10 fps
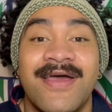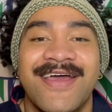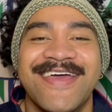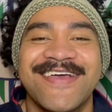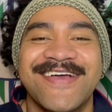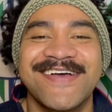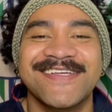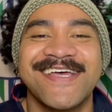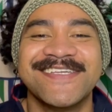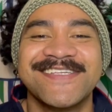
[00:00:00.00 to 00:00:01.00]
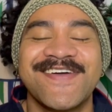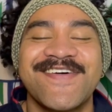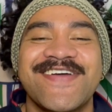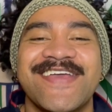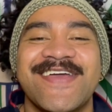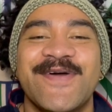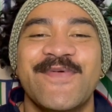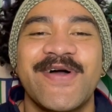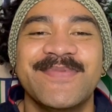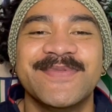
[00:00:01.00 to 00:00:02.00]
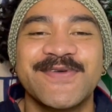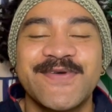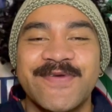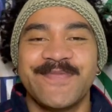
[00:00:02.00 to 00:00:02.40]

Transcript: Hey guys, how's it going? Welcome to